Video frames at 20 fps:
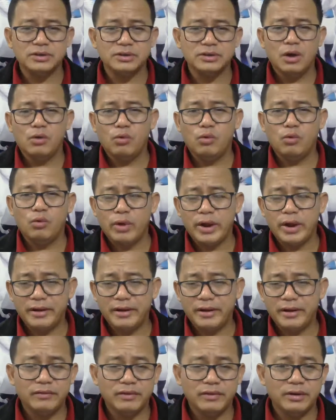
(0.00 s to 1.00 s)

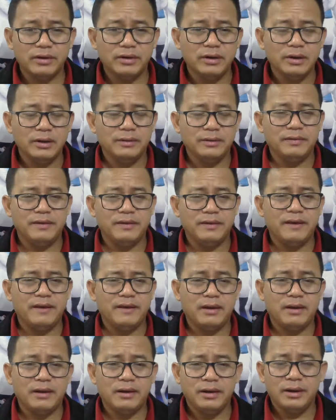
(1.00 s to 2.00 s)
wherever they
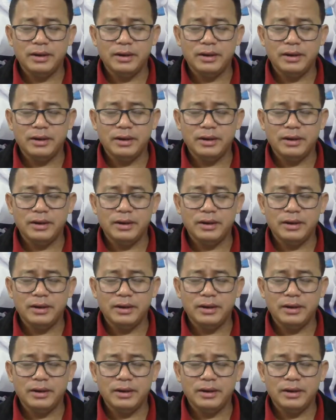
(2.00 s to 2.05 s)
are